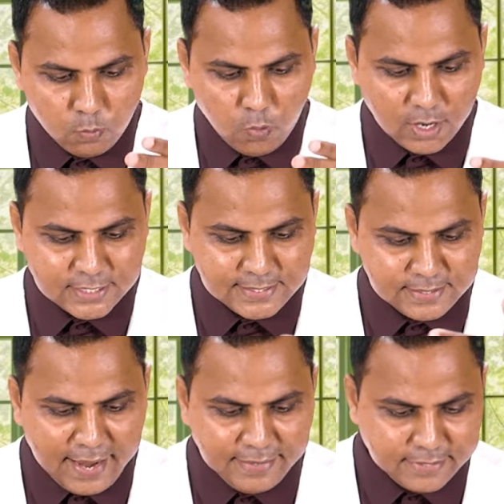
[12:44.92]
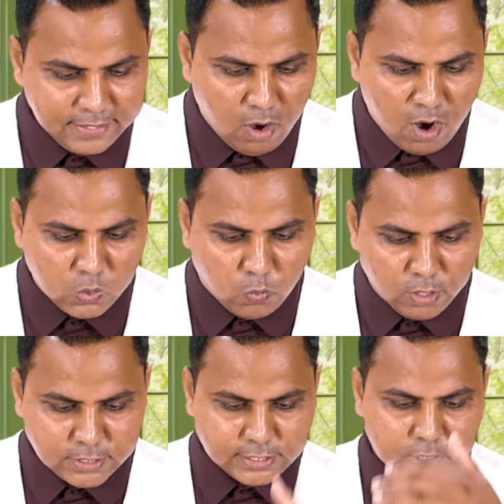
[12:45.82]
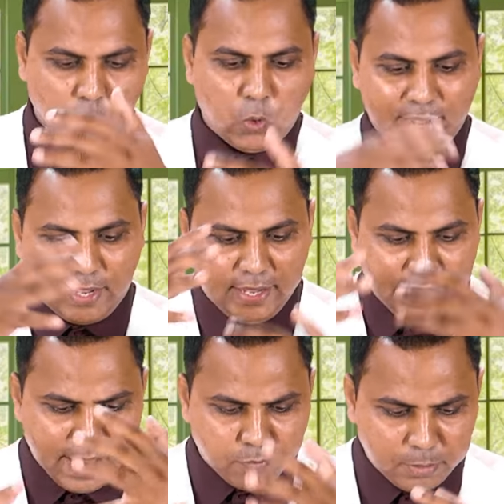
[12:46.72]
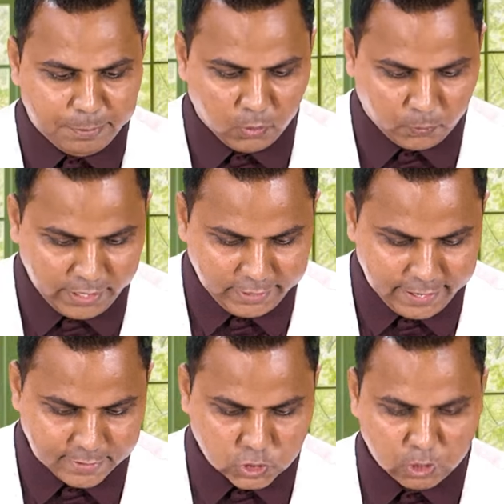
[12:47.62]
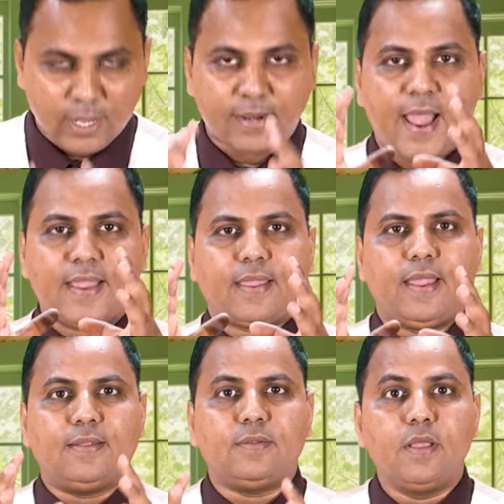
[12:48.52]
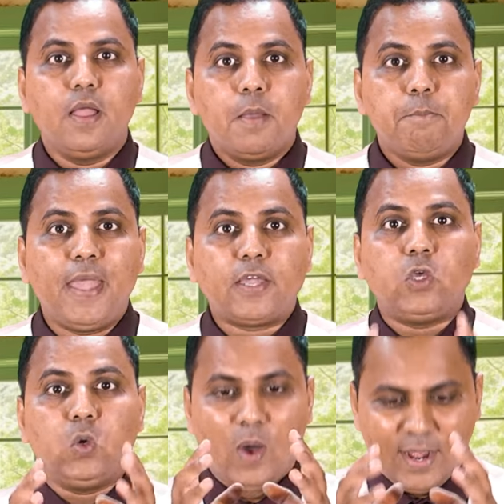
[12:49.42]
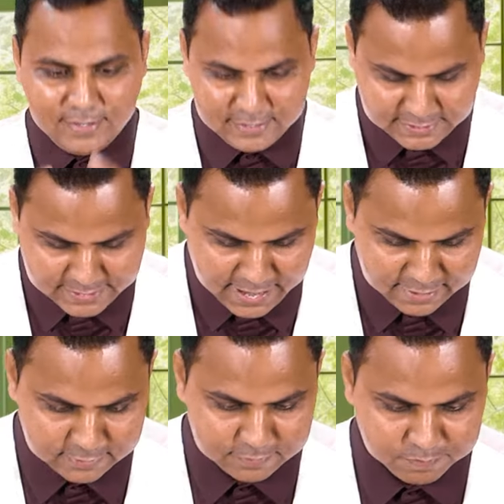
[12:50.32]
Verse 19 onwards, quickly I will be reading so that I can make you understand.